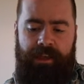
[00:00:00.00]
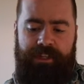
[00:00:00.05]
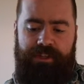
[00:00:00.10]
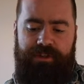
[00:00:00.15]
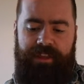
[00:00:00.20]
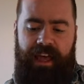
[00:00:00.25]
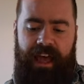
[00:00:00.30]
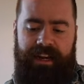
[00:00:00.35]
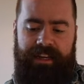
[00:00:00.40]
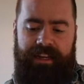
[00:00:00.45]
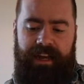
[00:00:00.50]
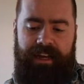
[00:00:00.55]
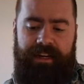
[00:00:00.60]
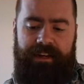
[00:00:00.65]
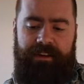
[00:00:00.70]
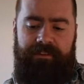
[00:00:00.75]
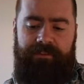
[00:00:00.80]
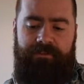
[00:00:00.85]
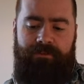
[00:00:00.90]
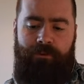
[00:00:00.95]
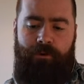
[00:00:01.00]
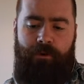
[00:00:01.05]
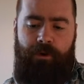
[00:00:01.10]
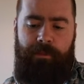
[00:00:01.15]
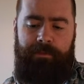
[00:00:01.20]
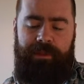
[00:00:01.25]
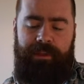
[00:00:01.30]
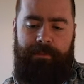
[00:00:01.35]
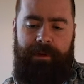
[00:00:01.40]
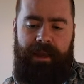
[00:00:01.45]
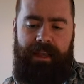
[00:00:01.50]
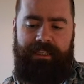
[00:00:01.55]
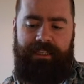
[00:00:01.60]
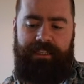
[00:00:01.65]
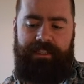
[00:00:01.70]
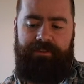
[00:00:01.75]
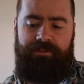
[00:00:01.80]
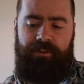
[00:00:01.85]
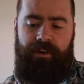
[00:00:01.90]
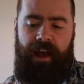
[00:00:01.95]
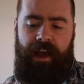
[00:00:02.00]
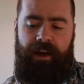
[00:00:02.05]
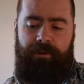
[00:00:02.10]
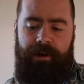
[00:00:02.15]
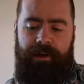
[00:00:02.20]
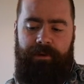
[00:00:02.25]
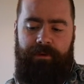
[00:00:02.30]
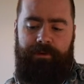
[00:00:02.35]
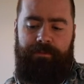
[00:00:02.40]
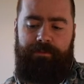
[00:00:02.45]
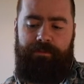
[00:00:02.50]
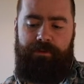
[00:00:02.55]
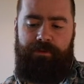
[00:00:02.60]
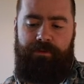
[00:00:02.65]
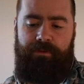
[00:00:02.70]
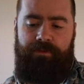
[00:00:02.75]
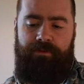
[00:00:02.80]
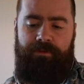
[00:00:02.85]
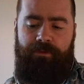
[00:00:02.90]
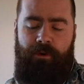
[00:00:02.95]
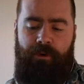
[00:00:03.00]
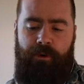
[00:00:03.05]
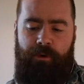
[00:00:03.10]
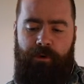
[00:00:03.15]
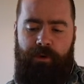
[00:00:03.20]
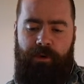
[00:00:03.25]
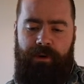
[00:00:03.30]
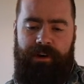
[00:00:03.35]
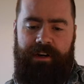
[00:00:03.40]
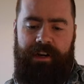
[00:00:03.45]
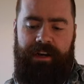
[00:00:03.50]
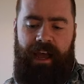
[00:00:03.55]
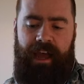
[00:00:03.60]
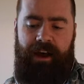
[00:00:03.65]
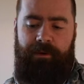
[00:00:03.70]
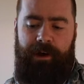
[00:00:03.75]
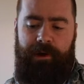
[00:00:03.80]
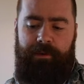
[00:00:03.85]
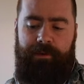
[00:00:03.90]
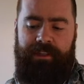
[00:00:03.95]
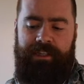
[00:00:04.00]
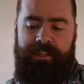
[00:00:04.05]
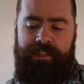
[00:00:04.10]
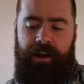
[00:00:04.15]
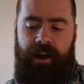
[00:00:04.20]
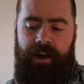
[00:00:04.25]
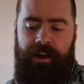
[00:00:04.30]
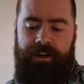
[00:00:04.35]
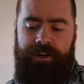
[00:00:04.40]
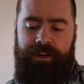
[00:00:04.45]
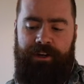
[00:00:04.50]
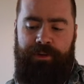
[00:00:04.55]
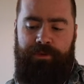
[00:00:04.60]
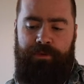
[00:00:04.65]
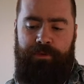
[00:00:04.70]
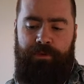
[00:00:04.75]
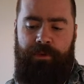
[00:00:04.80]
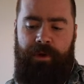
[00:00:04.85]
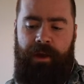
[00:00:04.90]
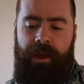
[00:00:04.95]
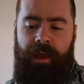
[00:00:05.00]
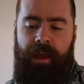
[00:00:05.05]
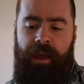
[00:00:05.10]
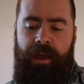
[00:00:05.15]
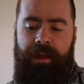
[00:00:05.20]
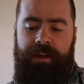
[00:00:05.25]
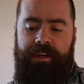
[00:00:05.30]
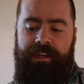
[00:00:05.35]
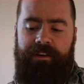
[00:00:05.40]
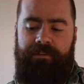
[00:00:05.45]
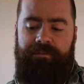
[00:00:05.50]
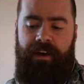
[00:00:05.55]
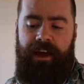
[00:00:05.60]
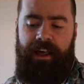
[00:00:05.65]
So that kind of formed the basis for how I would move forward and how I would start to